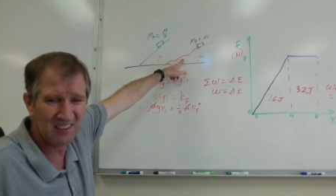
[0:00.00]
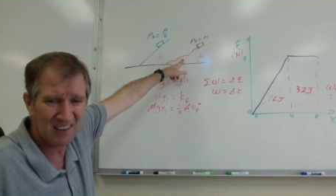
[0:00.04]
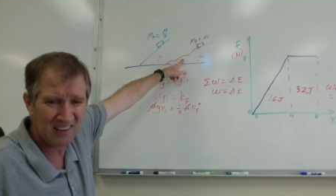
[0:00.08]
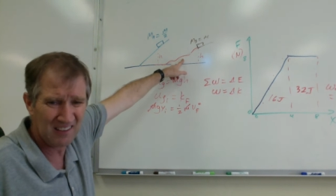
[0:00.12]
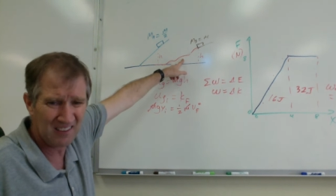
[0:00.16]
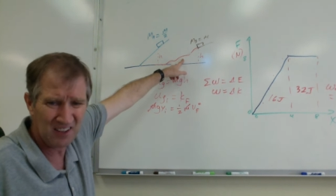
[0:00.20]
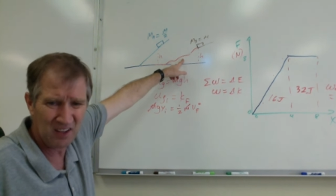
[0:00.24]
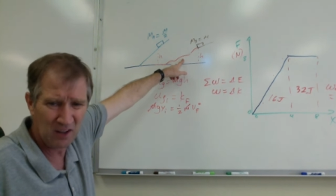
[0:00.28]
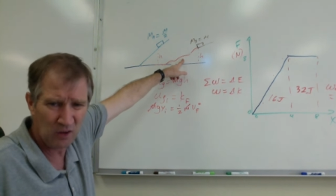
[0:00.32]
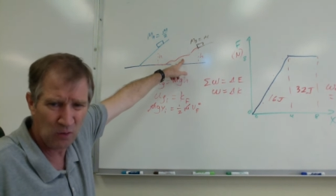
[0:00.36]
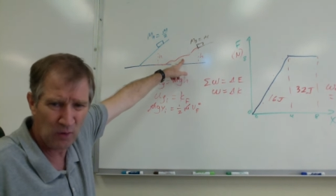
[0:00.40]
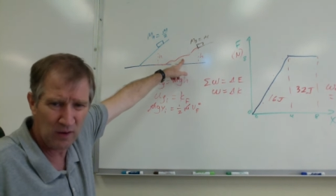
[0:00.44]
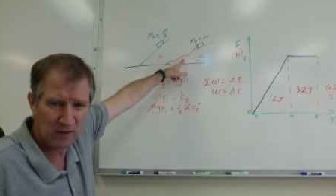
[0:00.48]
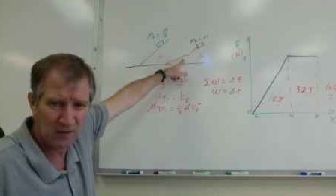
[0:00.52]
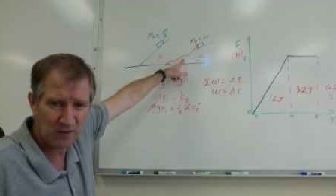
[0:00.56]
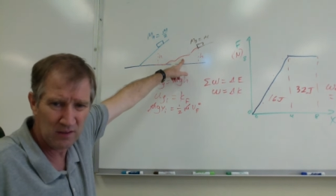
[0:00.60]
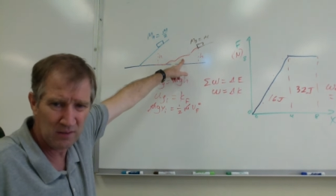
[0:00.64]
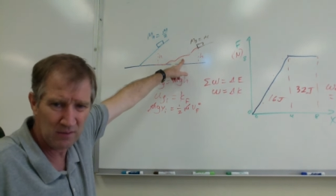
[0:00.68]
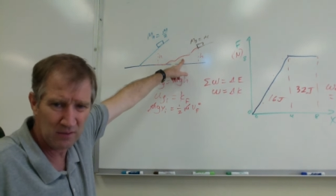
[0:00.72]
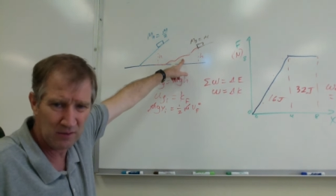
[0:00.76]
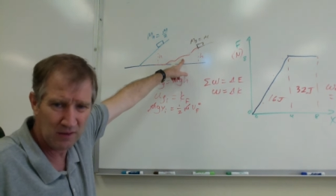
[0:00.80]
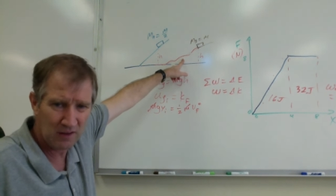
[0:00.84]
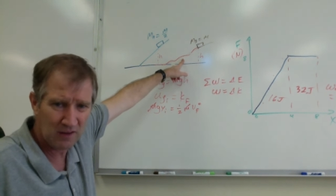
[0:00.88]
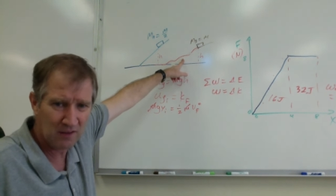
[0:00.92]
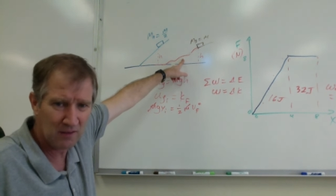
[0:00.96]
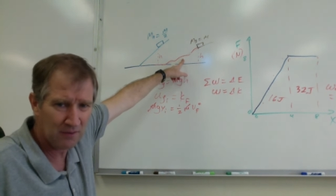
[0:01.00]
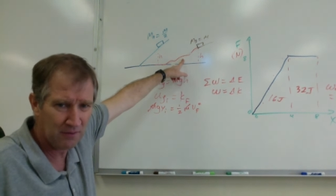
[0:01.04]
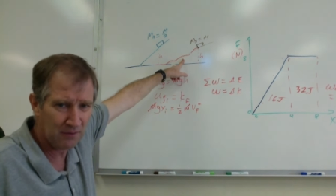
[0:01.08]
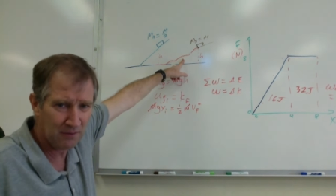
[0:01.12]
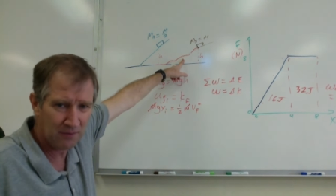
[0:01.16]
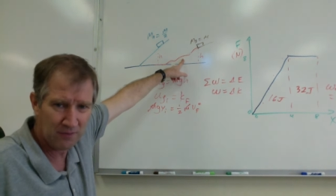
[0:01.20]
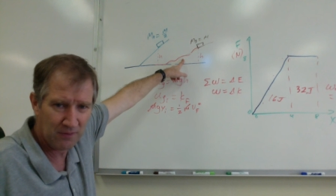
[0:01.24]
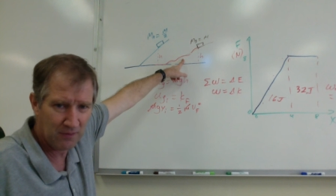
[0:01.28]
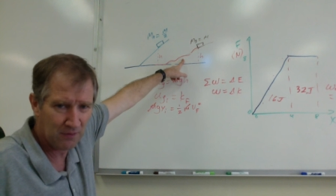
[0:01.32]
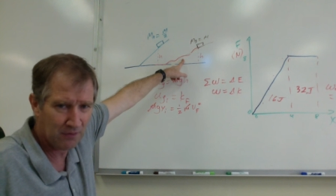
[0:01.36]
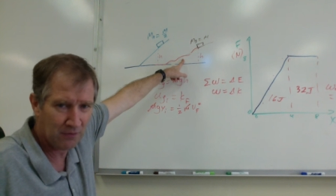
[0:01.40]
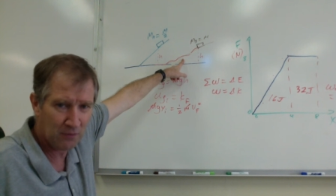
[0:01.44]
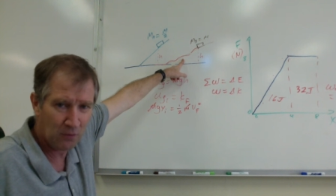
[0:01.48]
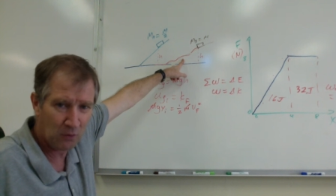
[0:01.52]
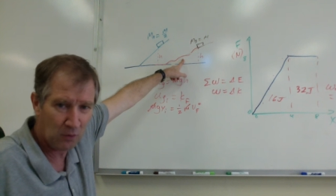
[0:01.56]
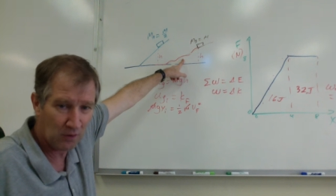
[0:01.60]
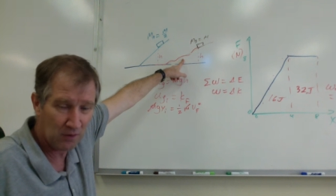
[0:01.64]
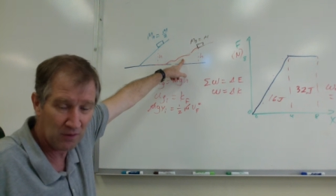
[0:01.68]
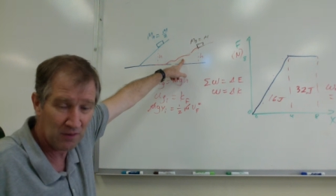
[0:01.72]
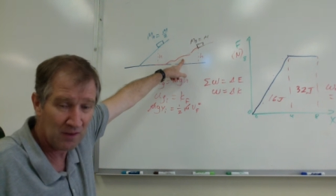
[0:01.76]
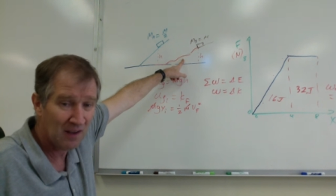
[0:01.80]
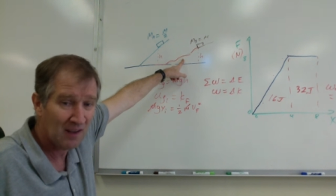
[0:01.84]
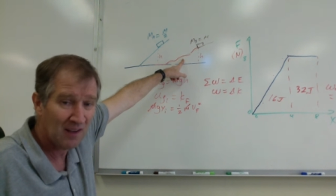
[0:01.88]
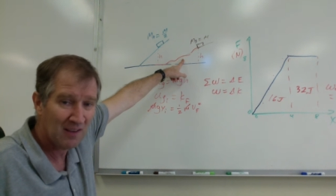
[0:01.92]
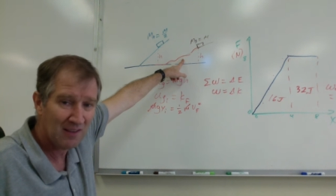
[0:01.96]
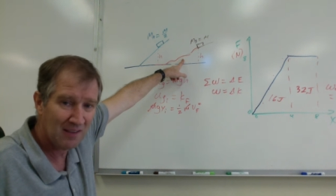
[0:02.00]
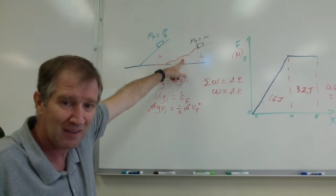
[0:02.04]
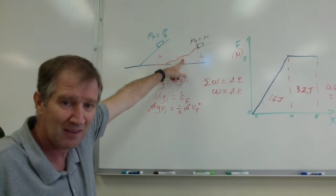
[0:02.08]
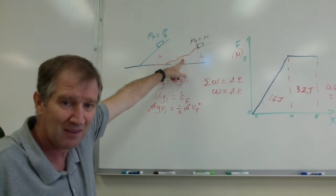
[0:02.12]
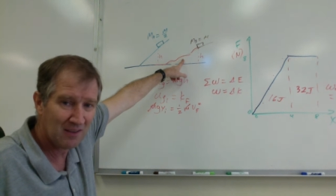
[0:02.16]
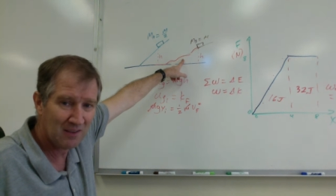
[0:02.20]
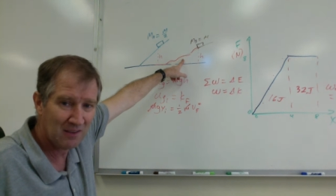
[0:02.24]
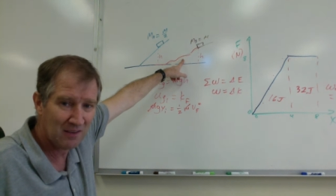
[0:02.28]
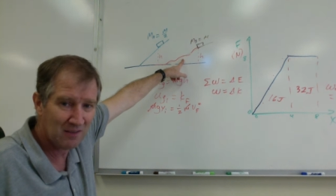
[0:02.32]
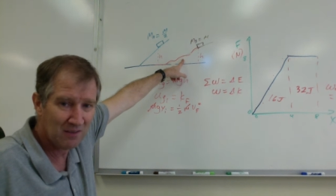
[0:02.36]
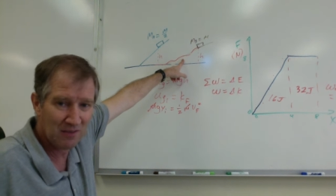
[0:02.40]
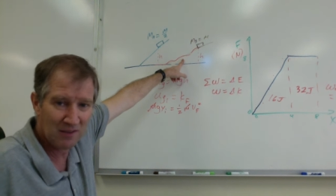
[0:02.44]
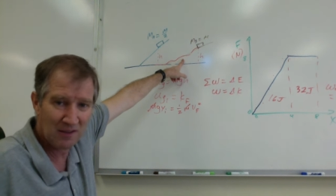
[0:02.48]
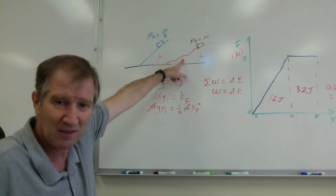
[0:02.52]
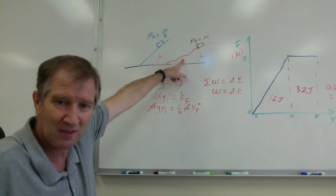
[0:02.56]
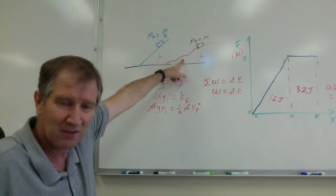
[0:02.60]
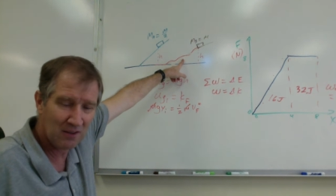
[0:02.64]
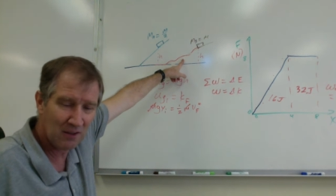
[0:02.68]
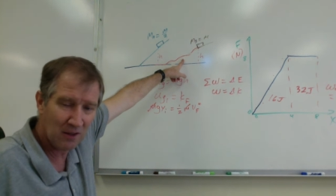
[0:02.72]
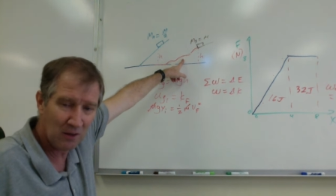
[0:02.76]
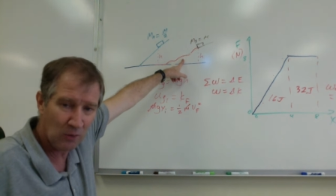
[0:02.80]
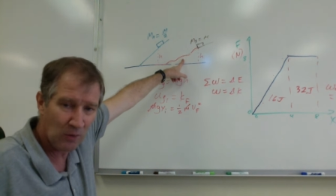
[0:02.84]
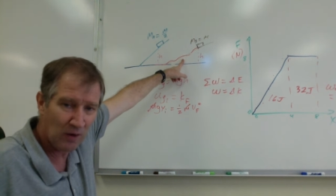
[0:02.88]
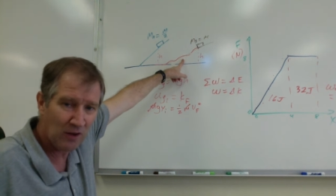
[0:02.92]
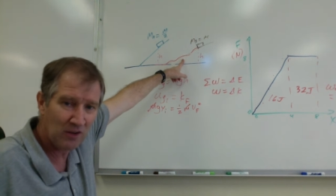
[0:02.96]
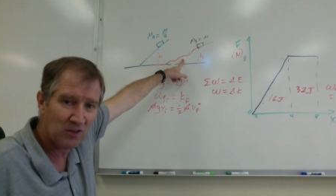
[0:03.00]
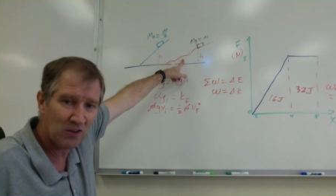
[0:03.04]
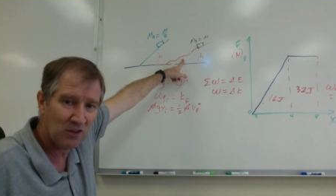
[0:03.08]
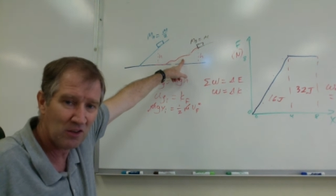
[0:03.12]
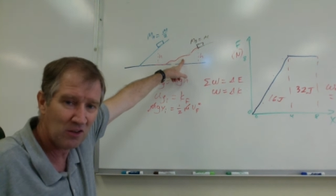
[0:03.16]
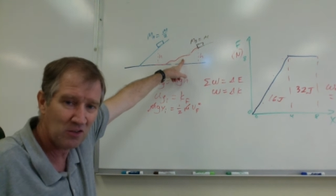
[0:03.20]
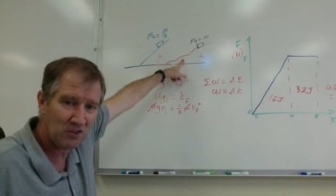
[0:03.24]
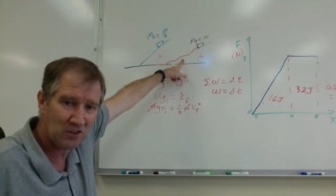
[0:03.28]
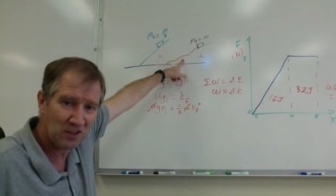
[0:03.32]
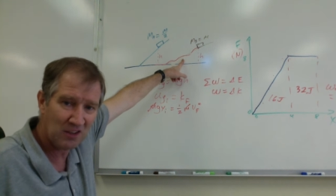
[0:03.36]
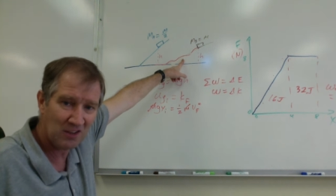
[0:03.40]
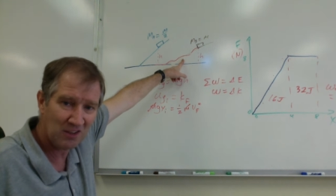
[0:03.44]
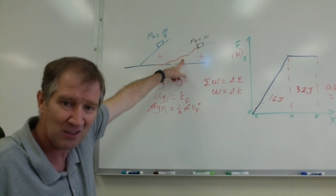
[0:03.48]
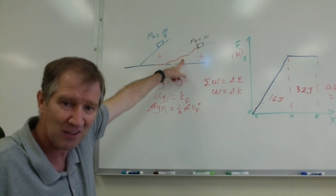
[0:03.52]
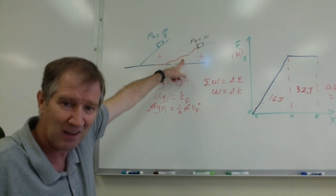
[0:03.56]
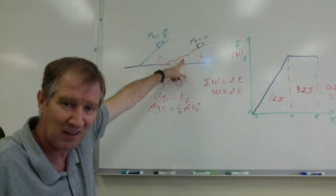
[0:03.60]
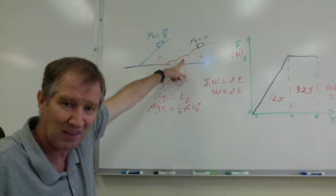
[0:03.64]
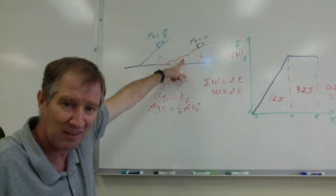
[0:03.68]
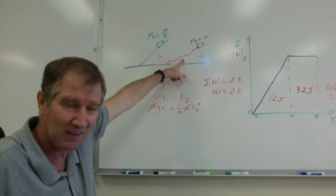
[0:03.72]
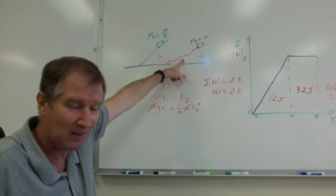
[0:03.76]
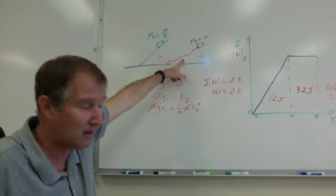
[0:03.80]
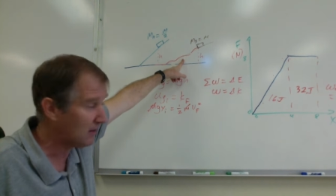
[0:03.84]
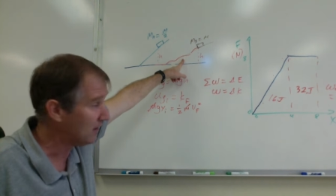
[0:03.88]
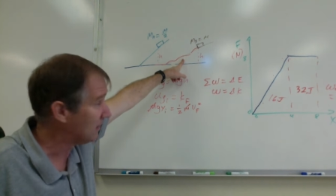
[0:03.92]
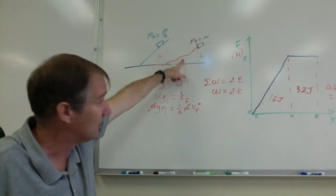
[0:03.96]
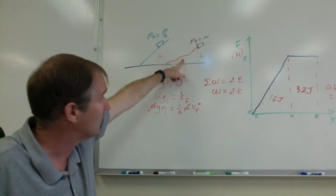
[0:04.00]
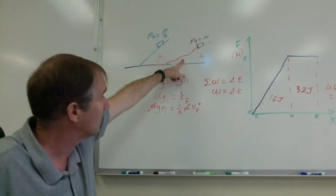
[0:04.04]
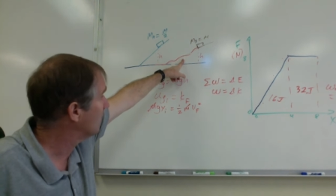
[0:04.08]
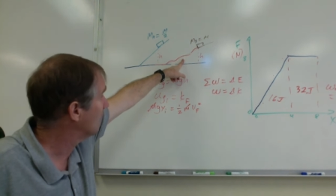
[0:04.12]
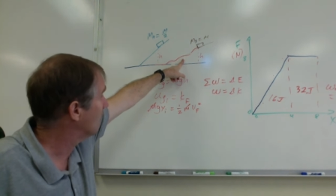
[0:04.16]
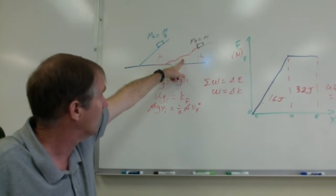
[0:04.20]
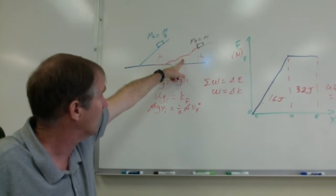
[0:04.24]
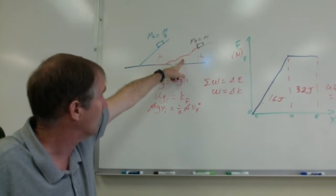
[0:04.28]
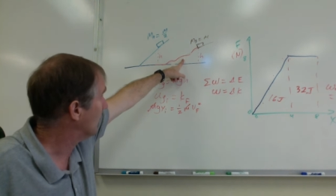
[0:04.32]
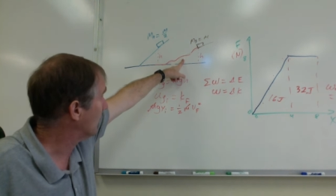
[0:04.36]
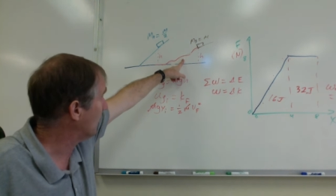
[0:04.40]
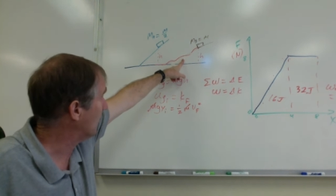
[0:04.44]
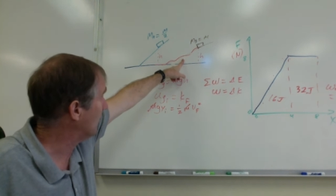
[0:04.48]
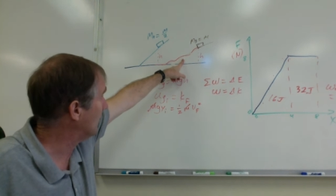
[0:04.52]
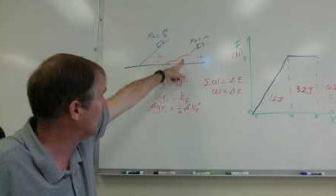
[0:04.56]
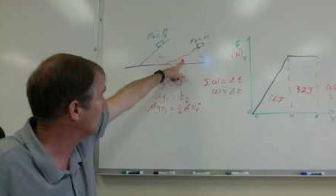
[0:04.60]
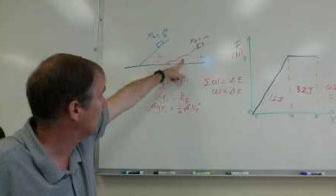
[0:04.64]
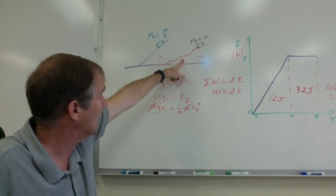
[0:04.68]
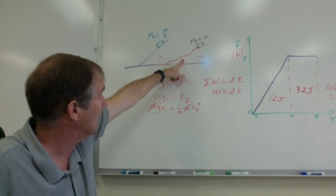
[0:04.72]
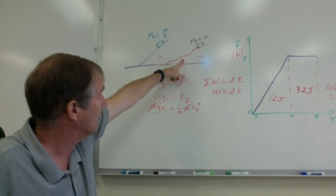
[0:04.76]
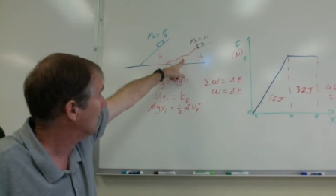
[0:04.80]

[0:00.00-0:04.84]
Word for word: is the acceleration. Forget the, the force. The, the acceleration is g sine theta. All right,